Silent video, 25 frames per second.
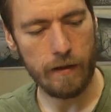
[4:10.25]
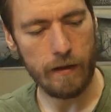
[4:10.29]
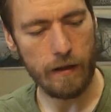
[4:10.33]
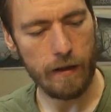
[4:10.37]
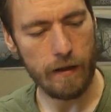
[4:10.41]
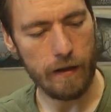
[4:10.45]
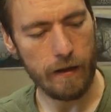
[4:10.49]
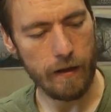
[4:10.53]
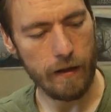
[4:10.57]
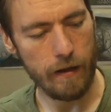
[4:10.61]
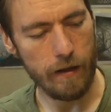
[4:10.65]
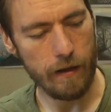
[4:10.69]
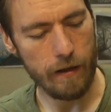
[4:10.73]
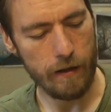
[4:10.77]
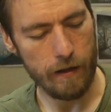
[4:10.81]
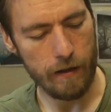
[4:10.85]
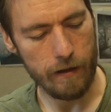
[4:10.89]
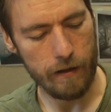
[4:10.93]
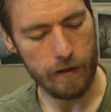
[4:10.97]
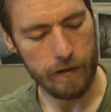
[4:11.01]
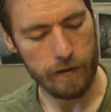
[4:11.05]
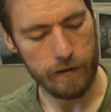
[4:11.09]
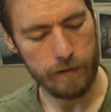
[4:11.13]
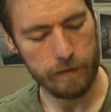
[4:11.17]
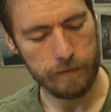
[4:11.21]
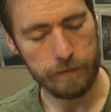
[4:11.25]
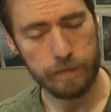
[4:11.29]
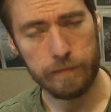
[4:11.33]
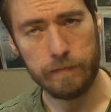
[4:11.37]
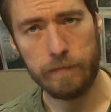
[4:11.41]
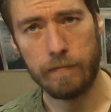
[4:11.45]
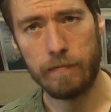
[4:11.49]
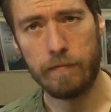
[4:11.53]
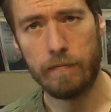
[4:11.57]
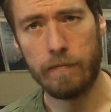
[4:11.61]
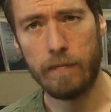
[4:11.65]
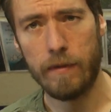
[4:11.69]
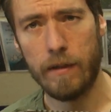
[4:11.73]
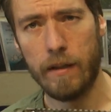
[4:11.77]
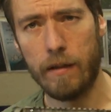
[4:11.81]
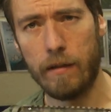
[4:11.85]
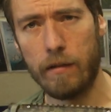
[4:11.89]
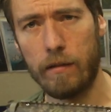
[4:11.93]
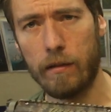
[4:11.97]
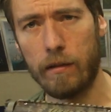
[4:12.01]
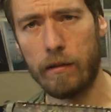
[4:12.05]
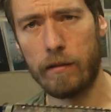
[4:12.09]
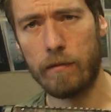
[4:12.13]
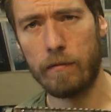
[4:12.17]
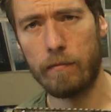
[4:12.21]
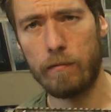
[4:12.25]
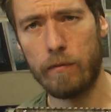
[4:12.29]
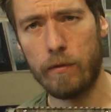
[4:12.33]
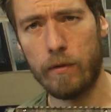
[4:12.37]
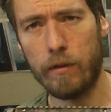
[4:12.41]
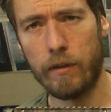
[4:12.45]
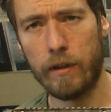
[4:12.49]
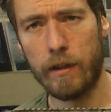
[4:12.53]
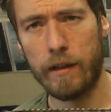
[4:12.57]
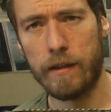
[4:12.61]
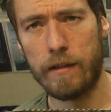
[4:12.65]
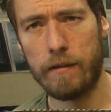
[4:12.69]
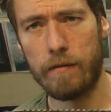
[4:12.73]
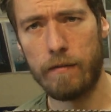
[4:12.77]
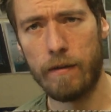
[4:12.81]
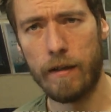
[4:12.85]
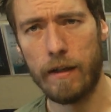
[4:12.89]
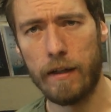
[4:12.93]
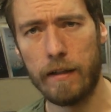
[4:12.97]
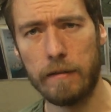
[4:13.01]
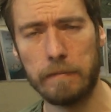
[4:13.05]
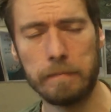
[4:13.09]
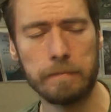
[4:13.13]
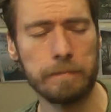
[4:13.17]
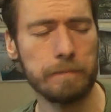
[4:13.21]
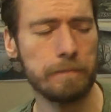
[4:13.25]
and then you got the working trigger.